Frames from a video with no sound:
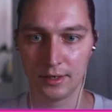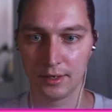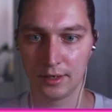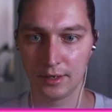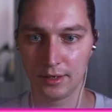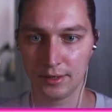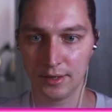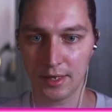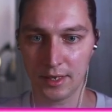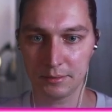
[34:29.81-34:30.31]

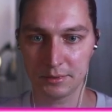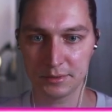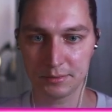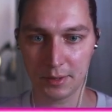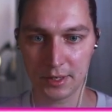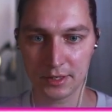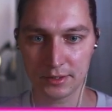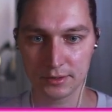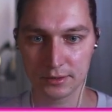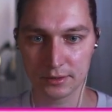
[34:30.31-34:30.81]

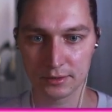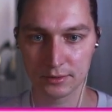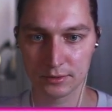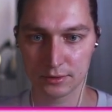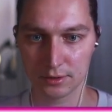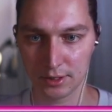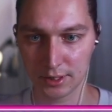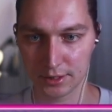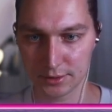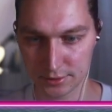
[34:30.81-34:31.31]
namespace.
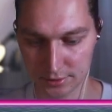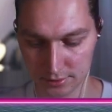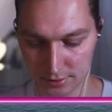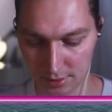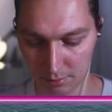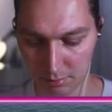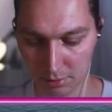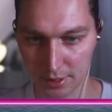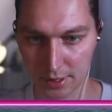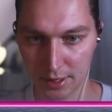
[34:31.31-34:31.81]
So let's
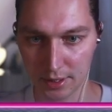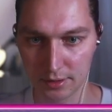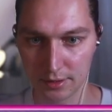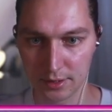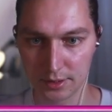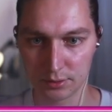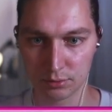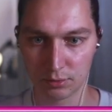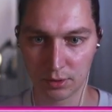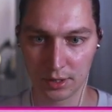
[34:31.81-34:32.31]
duplicate
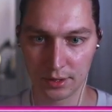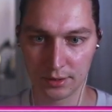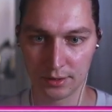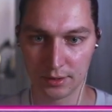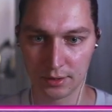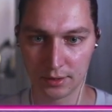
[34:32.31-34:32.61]
this one,